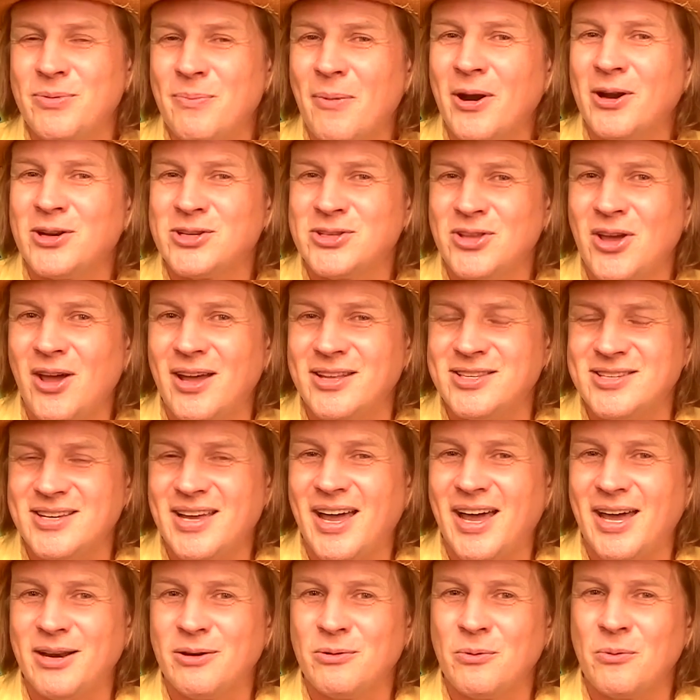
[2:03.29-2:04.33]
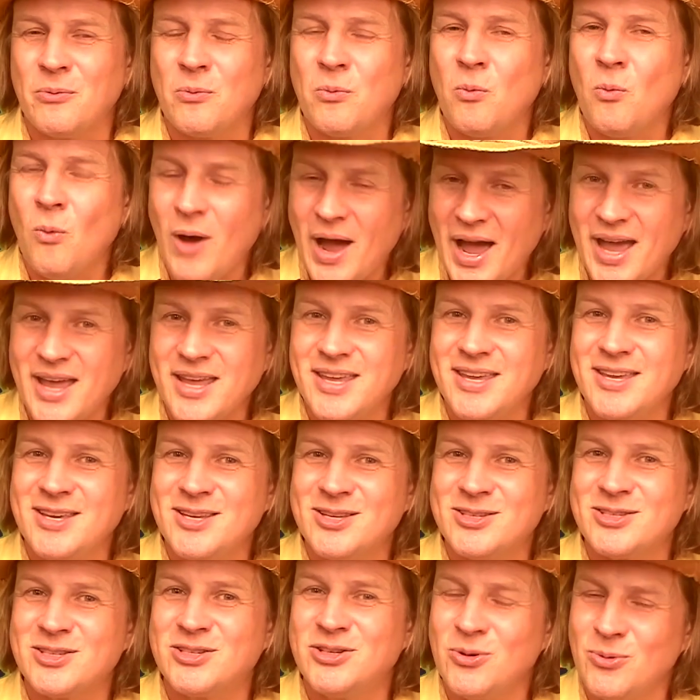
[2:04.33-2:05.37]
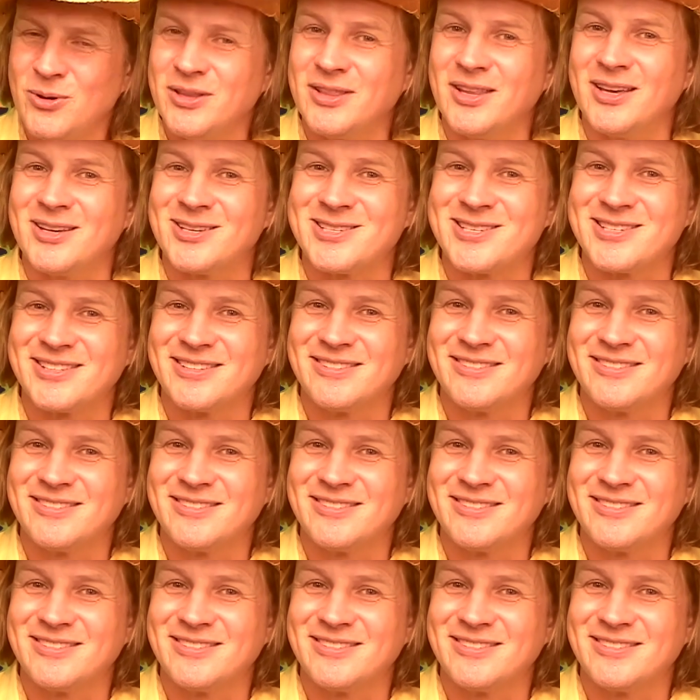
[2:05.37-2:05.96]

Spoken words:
Mark's thoughts on why he's doing this.